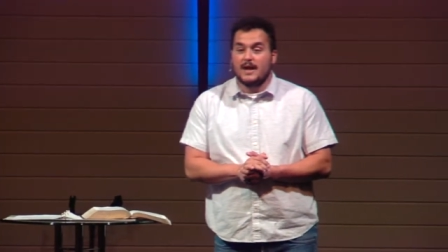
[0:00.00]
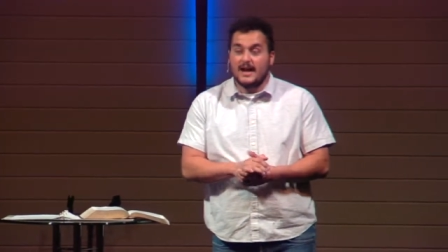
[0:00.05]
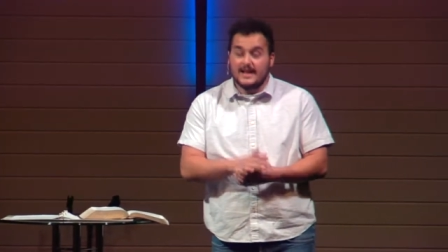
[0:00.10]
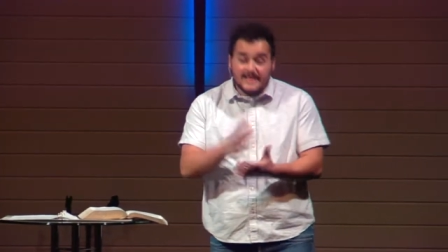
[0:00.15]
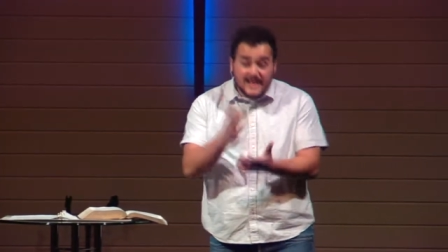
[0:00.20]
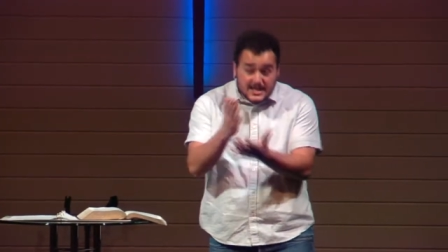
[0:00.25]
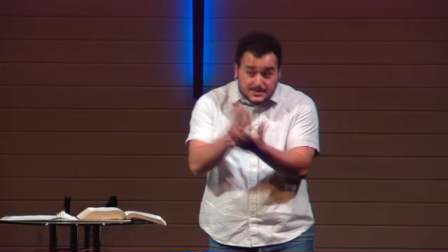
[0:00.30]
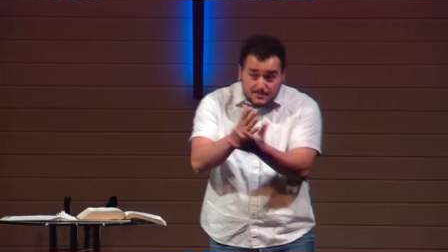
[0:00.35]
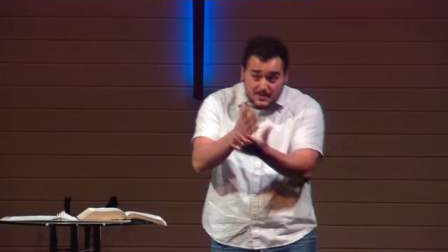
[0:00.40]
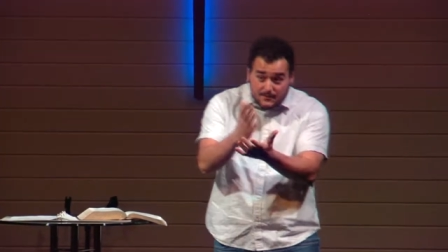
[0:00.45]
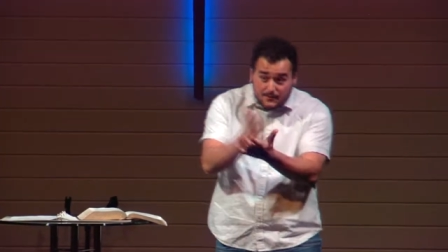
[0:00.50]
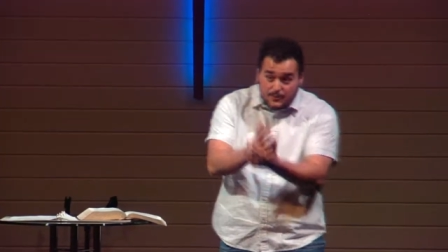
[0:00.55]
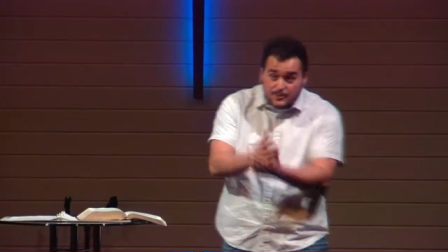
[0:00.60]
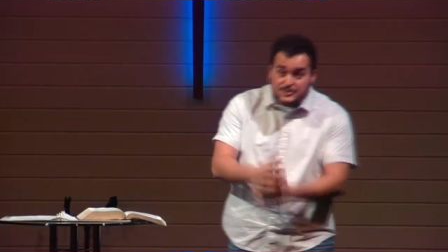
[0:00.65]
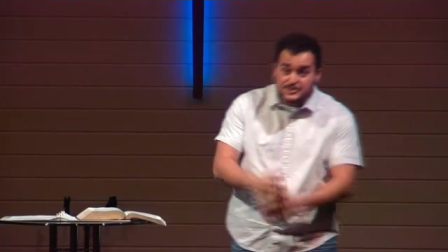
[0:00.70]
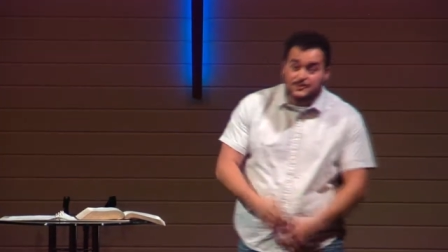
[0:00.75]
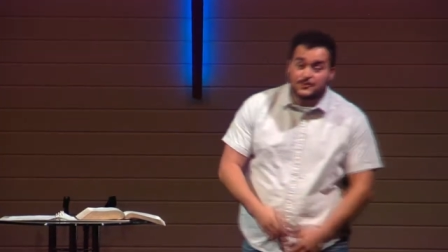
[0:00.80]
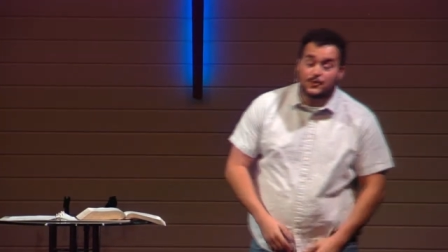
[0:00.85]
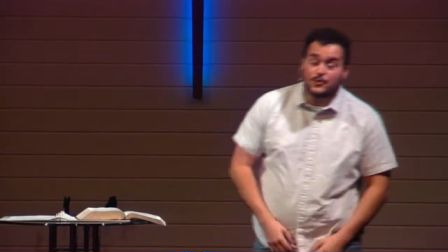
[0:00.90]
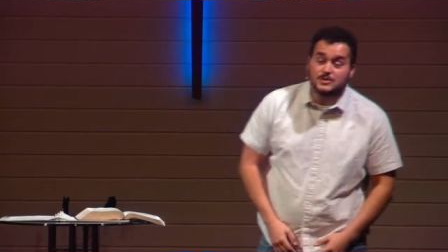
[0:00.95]
And that's my
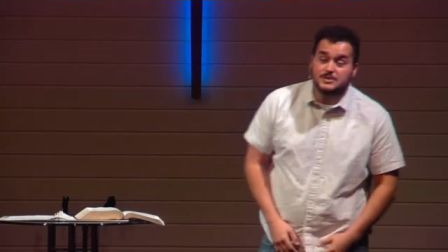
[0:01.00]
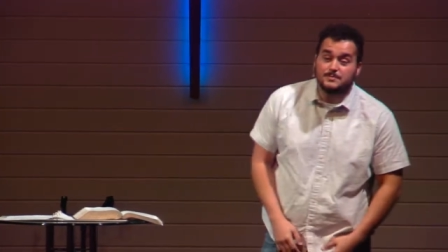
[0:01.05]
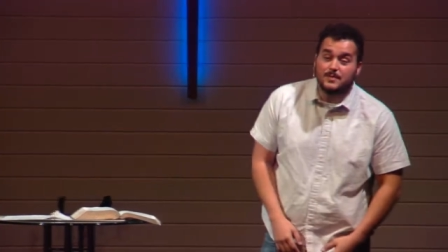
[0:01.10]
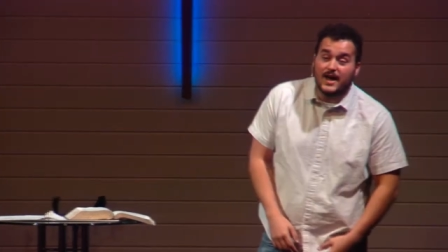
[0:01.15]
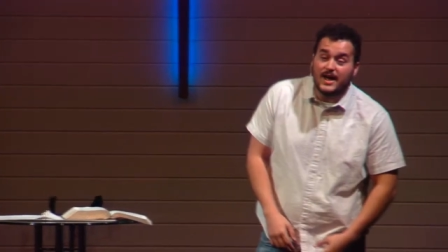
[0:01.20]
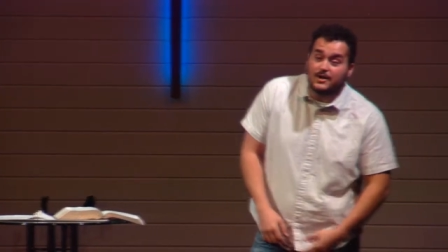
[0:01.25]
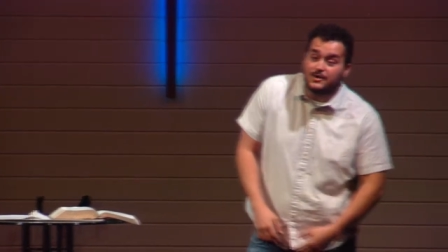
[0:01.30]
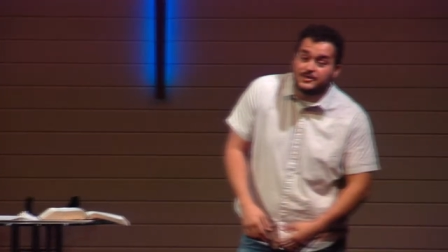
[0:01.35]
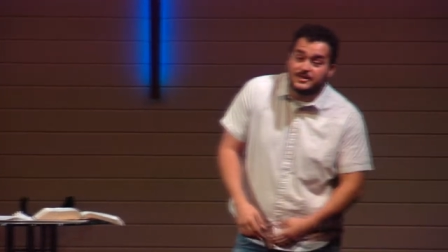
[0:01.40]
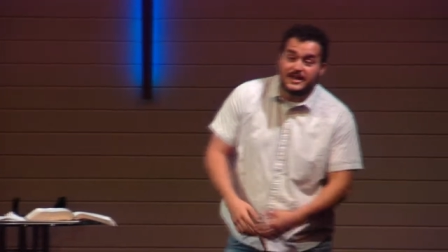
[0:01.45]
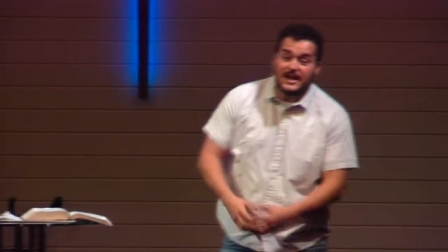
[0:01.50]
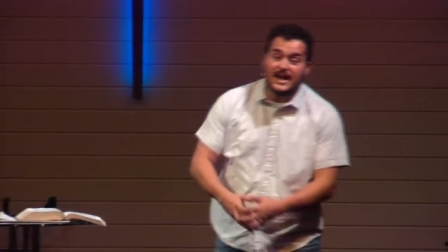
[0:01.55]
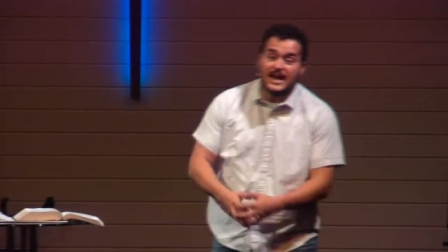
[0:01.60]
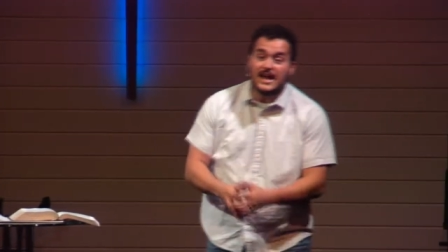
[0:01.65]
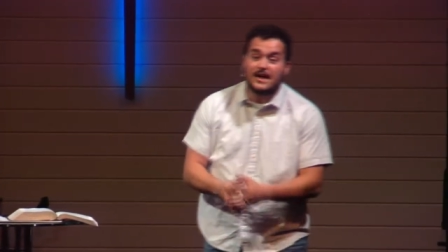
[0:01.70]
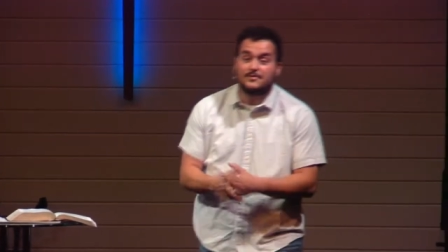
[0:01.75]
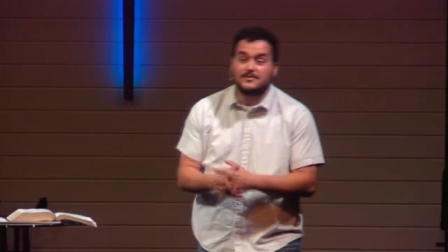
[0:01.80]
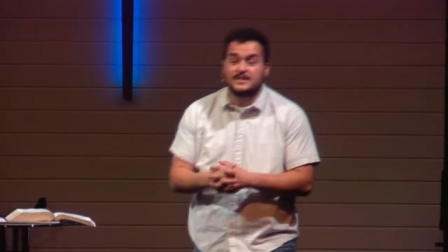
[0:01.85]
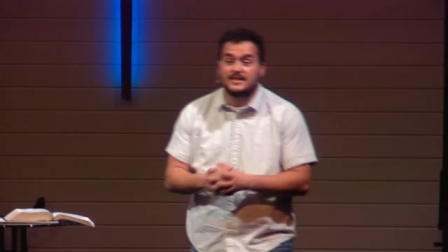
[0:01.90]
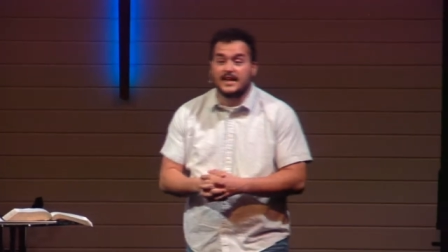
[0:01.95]
first and foremost battle that I
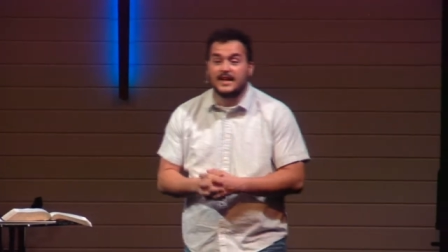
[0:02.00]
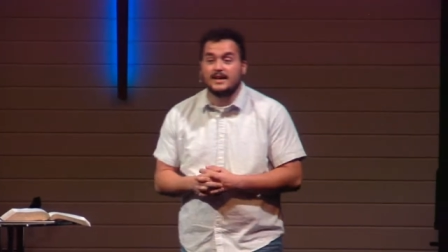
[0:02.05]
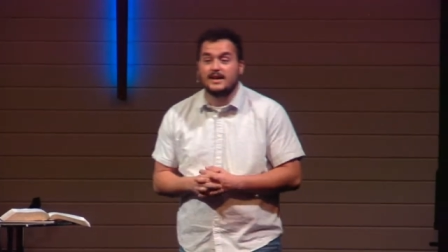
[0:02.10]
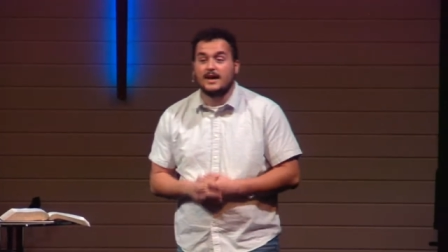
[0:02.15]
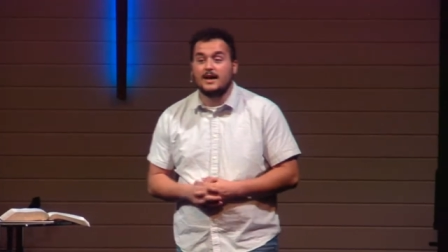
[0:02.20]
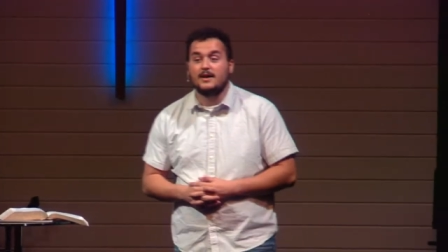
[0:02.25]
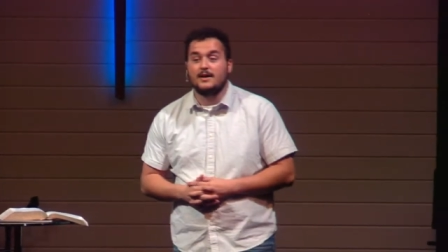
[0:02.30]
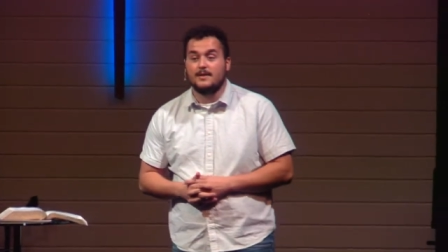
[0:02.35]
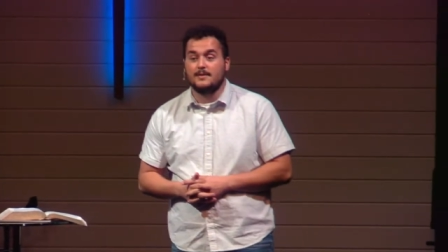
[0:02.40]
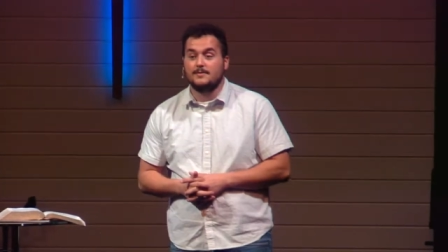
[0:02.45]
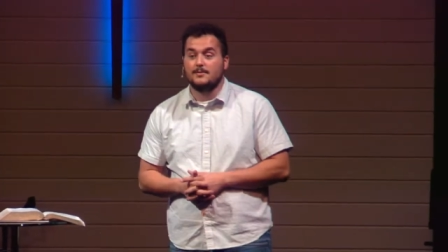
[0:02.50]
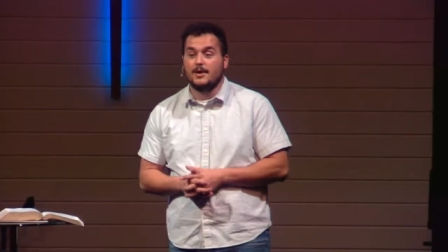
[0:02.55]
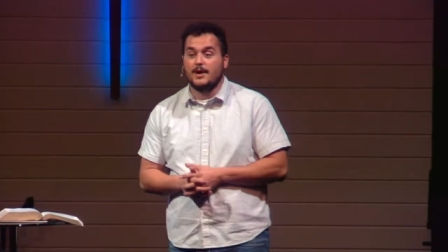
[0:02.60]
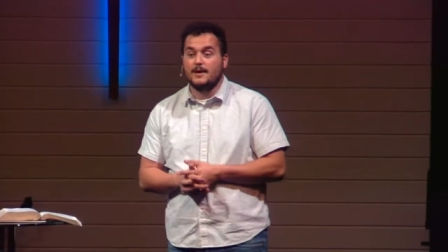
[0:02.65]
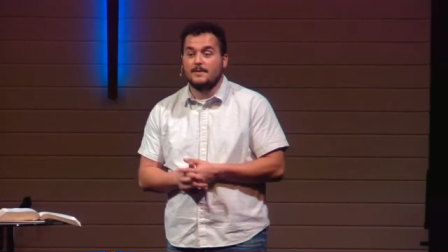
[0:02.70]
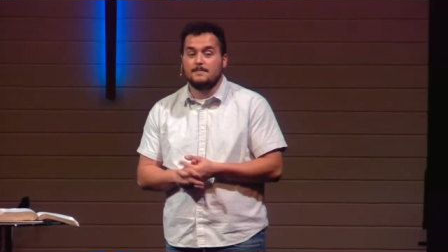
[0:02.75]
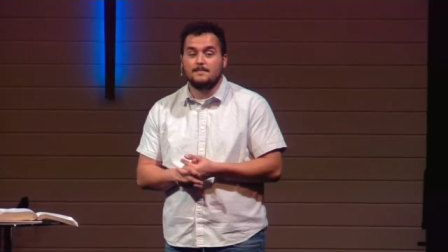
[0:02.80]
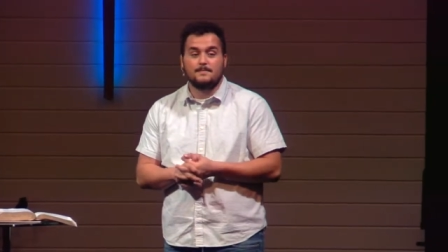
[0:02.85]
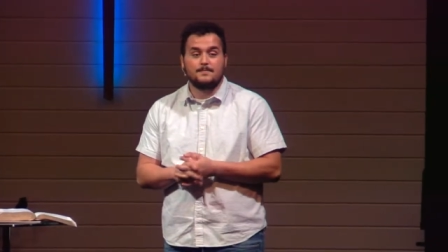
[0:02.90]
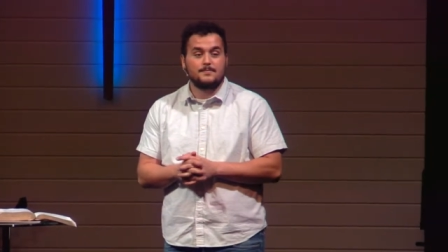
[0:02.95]
have to take on,
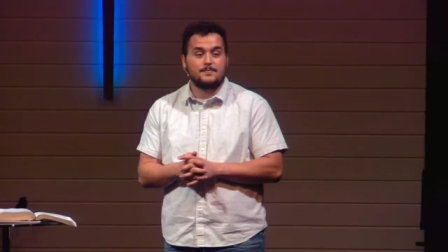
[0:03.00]
right?